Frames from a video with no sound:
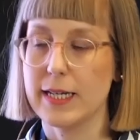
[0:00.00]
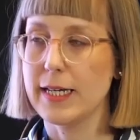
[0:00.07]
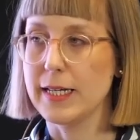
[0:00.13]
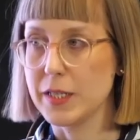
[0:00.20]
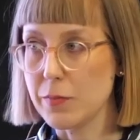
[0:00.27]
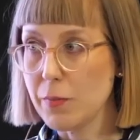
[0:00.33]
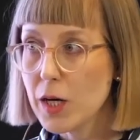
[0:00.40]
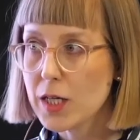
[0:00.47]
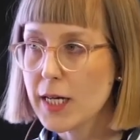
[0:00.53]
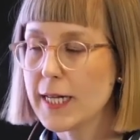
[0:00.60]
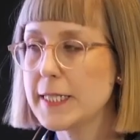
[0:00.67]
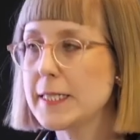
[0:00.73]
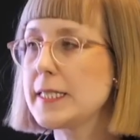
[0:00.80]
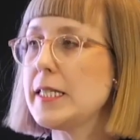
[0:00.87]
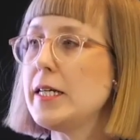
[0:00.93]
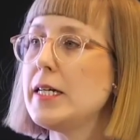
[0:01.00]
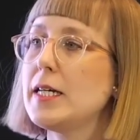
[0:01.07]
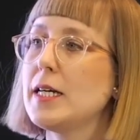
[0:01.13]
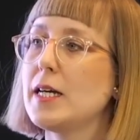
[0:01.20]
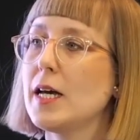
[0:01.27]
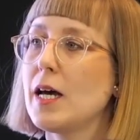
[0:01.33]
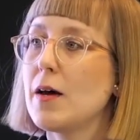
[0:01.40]
in the market,
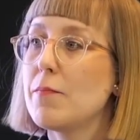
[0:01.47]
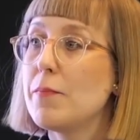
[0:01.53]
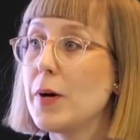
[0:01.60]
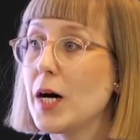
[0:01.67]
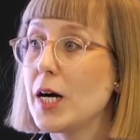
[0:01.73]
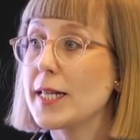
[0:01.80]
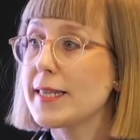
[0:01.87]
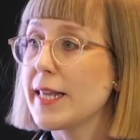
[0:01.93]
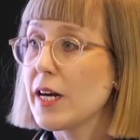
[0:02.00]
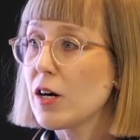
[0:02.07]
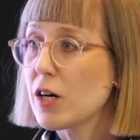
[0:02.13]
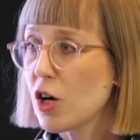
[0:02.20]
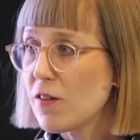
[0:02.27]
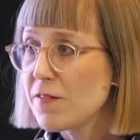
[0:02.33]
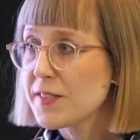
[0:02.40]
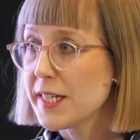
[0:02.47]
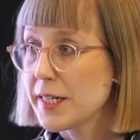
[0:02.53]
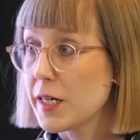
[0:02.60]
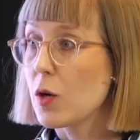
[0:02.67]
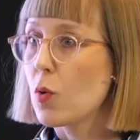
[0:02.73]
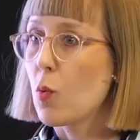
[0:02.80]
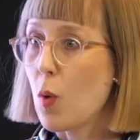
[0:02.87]
but they are often
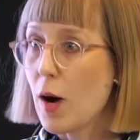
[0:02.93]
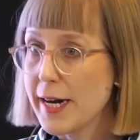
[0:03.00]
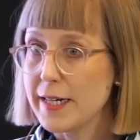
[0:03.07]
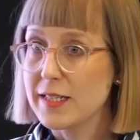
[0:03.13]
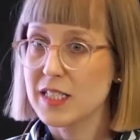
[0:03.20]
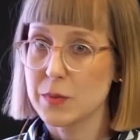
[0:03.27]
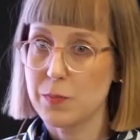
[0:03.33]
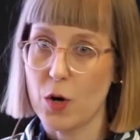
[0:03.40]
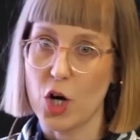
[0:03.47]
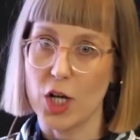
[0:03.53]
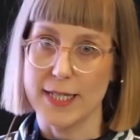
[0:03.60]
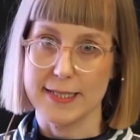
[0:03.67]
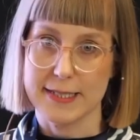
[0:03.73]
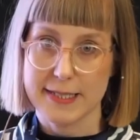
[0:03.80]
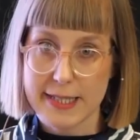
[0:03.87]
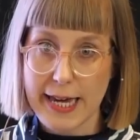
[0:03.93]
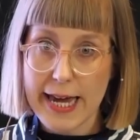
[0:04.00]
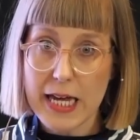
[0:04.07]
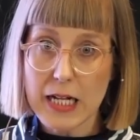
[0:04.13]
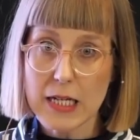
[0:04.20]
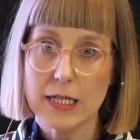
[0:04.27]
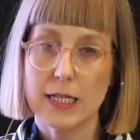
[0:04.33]
quite small in
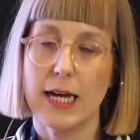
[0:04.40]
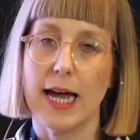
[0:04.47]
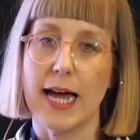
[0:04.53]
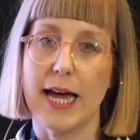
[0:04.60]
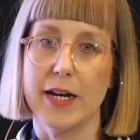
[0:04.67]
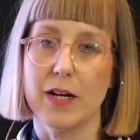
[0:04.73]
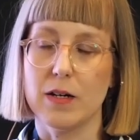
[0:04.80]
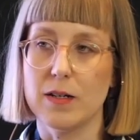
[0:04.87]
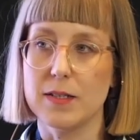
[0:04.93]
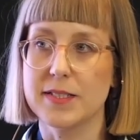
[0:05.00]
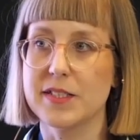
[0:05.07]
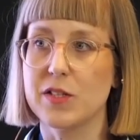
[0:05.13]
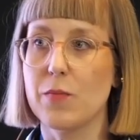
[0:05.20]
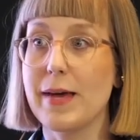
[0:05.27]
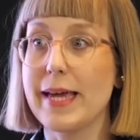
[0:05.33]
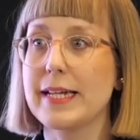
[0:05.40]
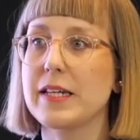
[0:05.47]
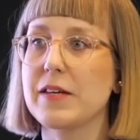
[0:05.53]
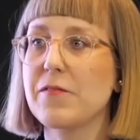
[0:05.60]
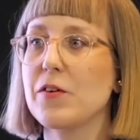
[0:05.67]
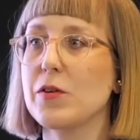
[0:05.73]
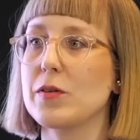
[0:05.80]
scale and also mainly
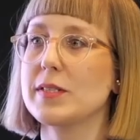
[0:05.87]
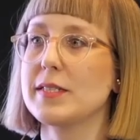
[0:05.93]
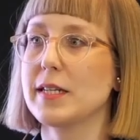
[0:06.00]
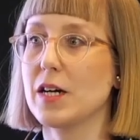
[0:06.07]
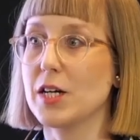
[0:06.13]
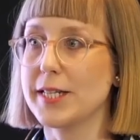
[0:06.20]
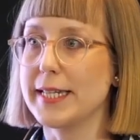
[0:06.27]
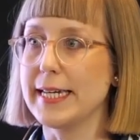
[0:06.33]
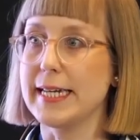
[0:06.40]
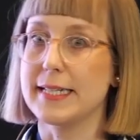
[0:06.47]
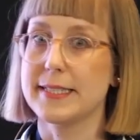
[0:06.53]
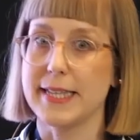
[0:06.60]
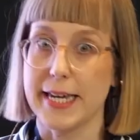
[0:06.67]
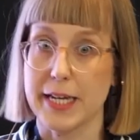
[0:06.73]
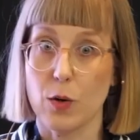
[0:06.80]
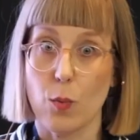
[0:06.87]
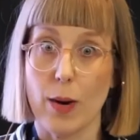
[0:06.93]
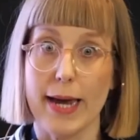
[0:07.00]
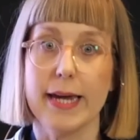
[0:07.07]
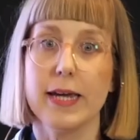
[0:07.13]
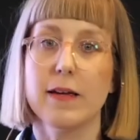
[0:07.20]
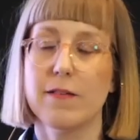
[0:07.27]
focusing on the
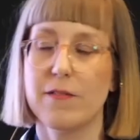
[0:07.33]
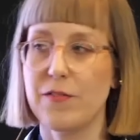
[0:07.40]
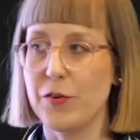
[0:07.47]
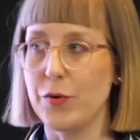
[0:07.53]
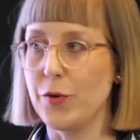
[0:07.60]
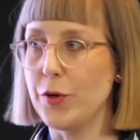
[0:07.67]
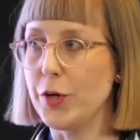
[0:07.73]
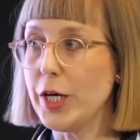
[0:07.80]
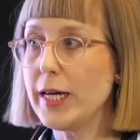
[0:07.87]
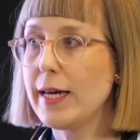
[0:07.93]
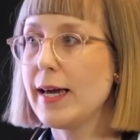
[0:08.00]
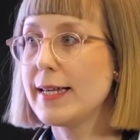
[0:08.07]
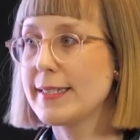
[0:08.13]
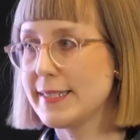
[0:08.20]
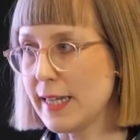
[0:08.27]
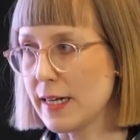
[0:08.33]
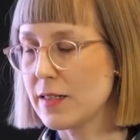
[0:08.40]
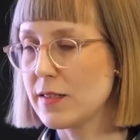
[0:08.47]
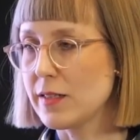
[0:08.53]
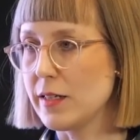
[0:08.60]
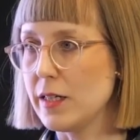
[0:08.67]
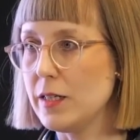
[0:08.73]
takeaway food
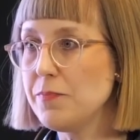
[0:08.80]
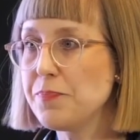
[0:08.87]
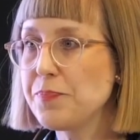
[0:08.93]
sector.